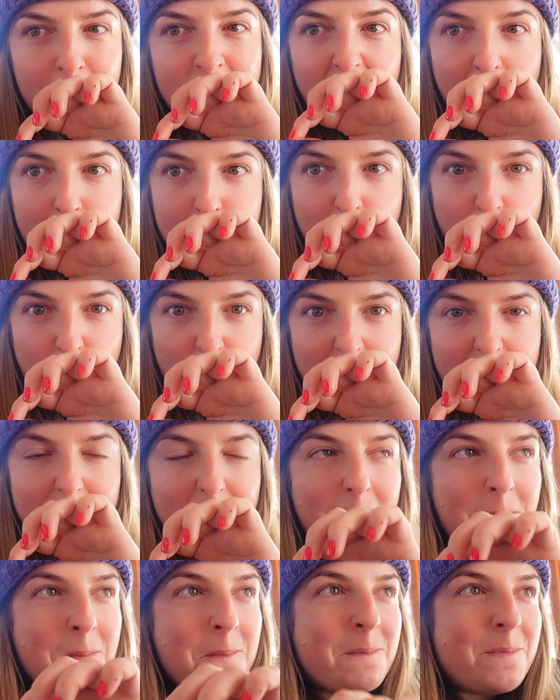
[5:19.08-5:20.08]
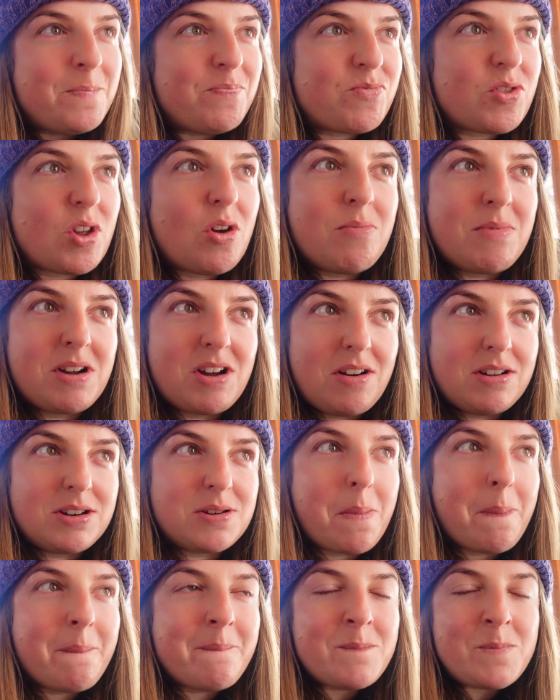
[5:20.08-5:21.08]
That pork, oh my
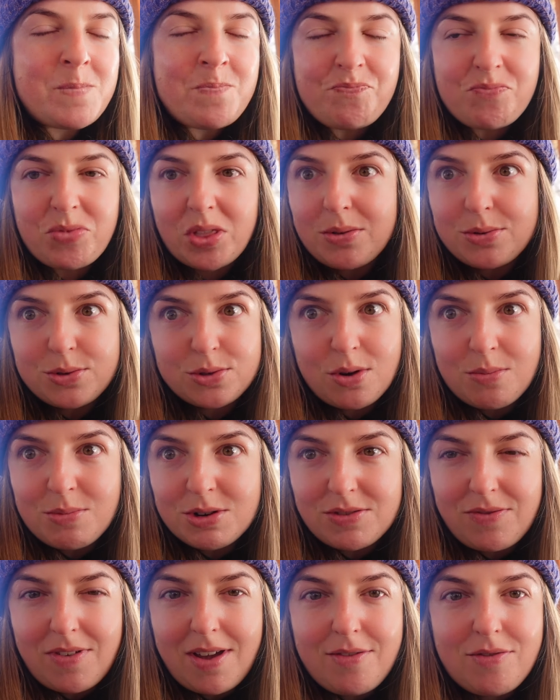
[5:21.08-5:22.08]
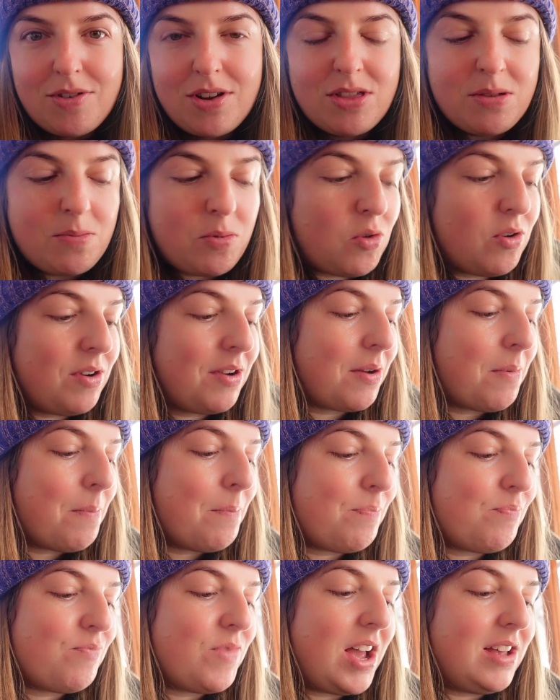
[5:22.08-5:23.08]
god, there's so much flavour in the pork.
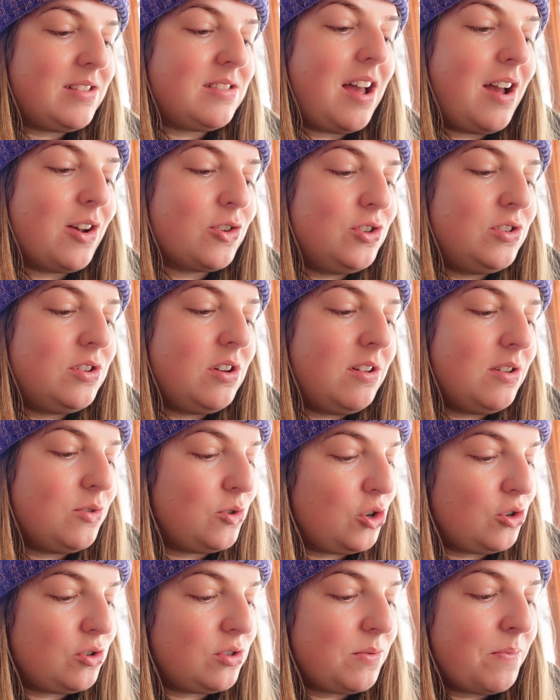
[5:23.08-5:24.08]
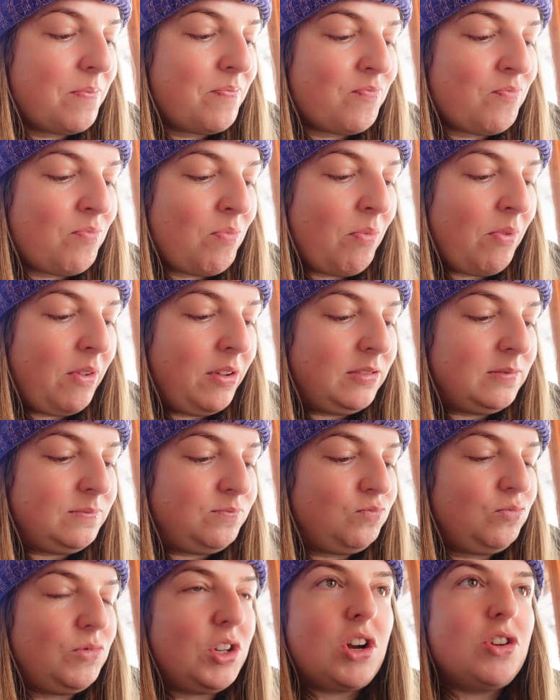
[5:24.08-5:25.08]
That is actually delicious.
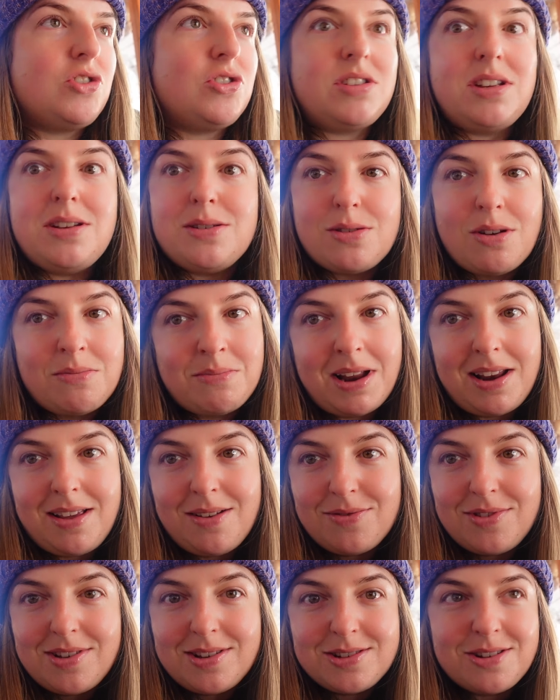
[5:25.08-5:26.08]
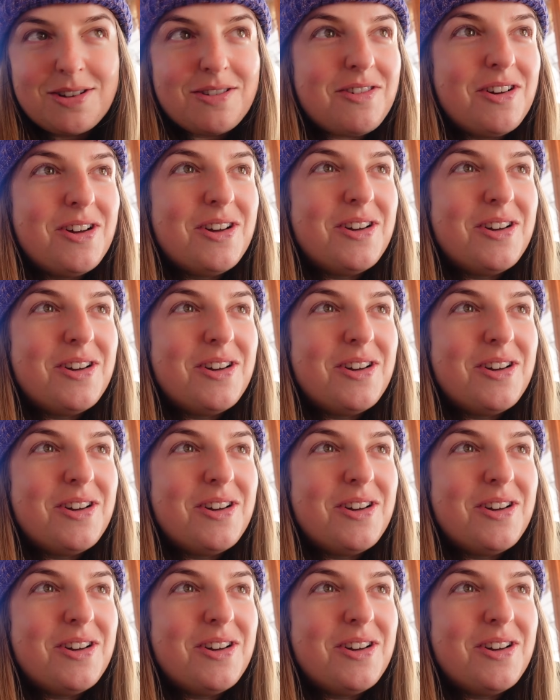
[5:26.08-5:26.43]
You could just eat so many of these though.